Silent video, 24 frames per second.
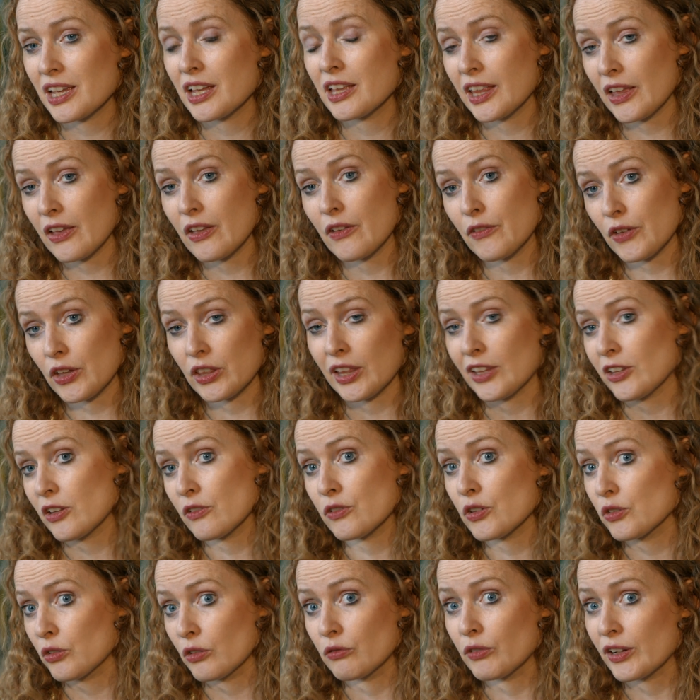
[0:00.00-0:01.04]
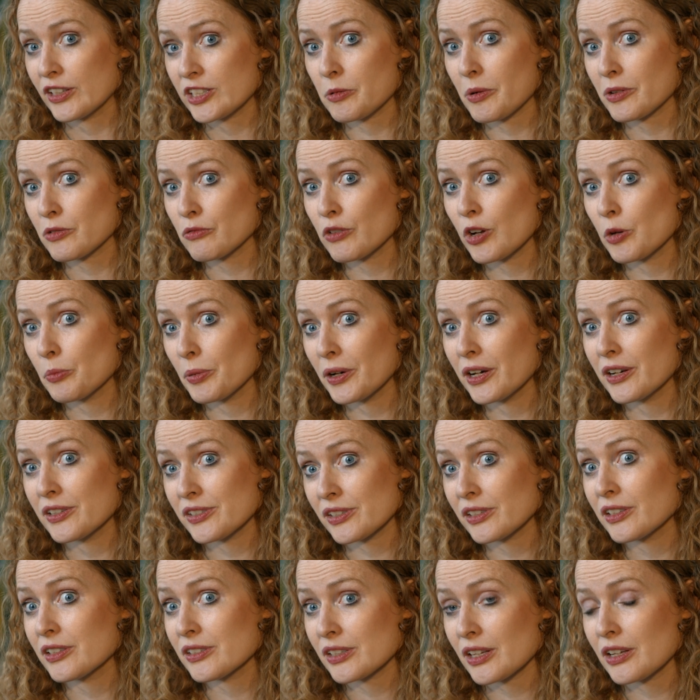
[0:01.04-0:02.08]
and if you're not writing about a real
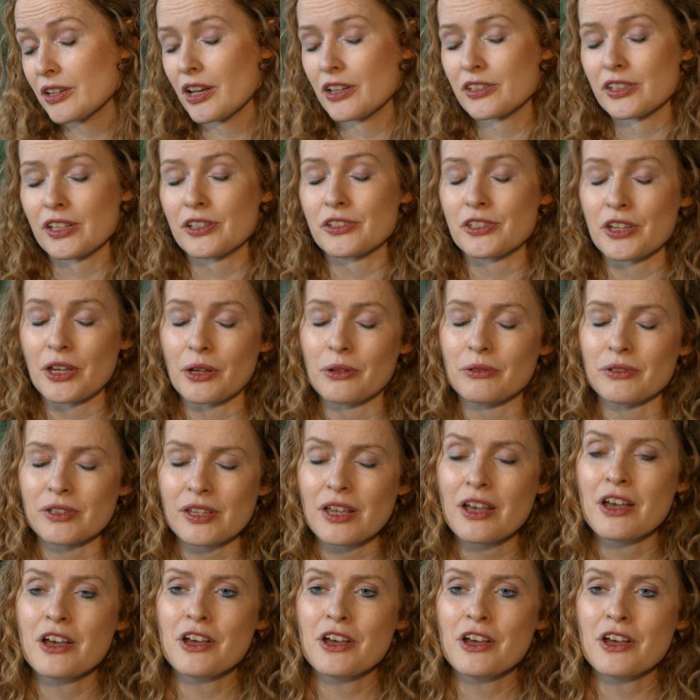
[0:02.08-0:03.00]
person, as I don't.